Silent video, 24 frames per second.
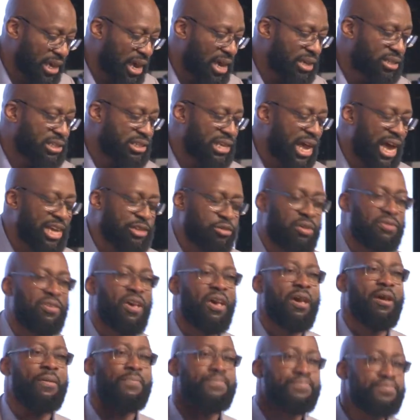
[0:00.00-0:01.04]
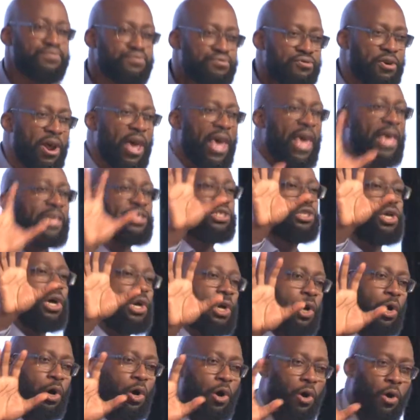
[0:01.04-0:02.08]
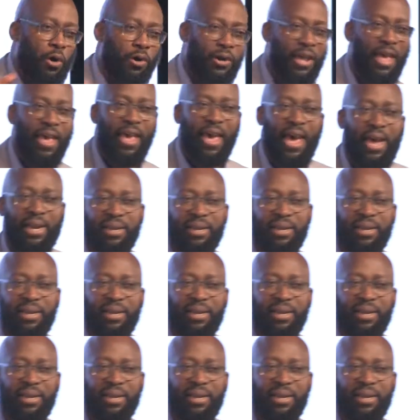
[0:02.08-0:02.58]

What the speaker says: It starts with "praise the Lord," and